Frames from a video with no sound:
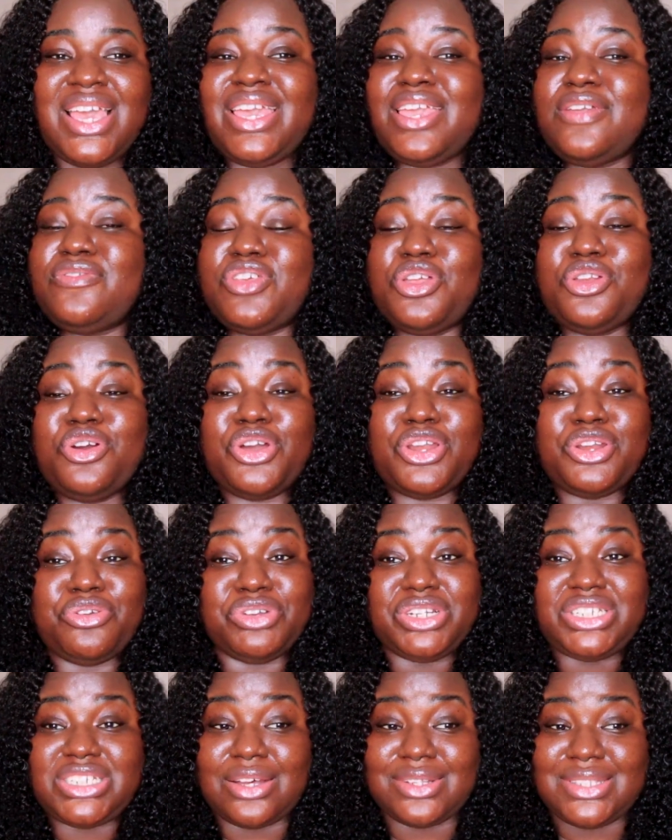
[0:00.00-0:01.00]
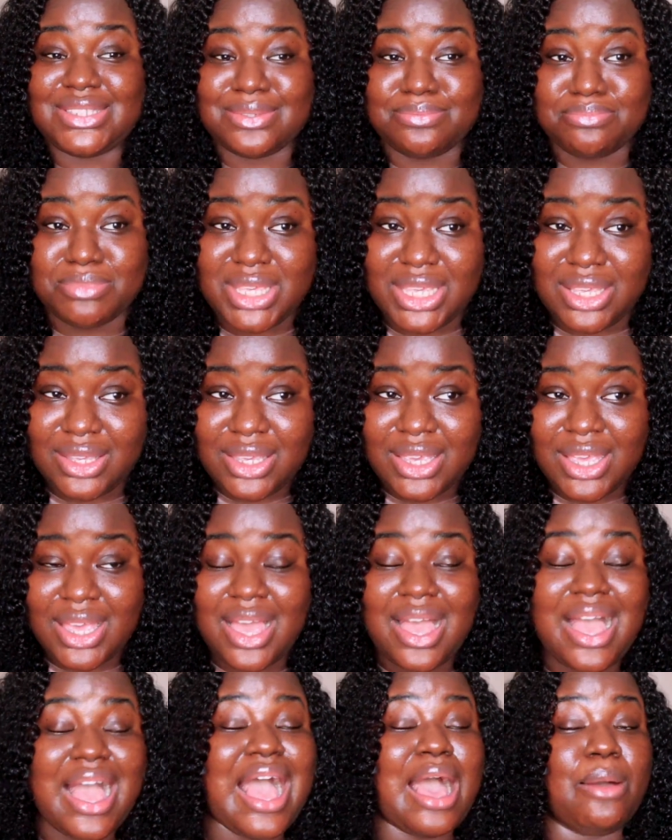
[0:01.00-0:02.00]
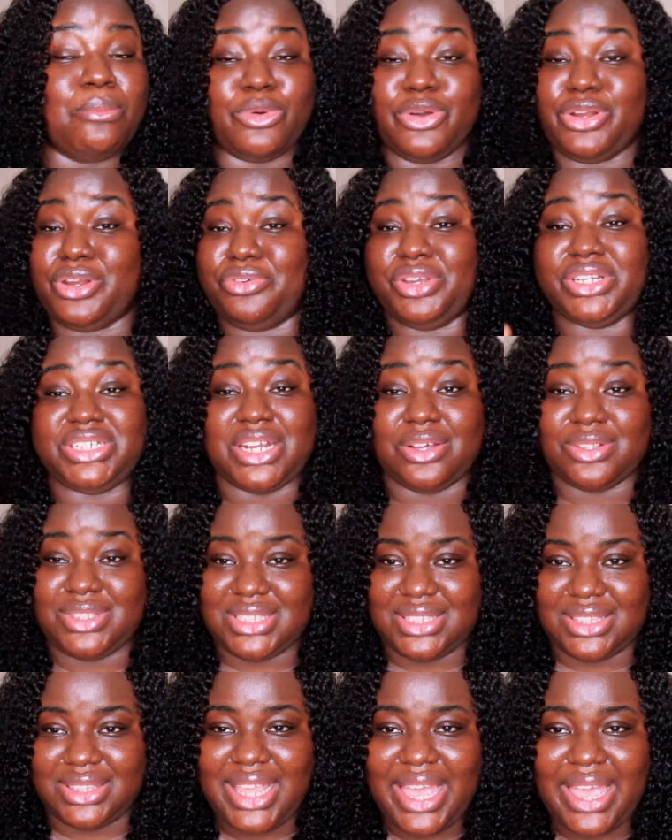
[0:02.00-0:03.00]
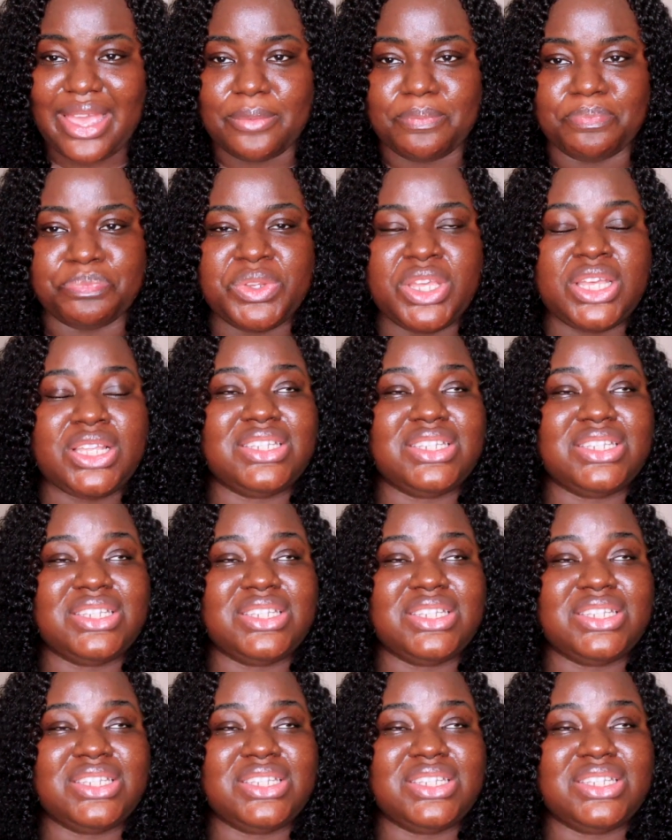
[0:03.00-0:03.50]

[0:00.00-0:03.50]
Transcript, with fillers: If they're not going to reach out to me, I'm going to reach out to them.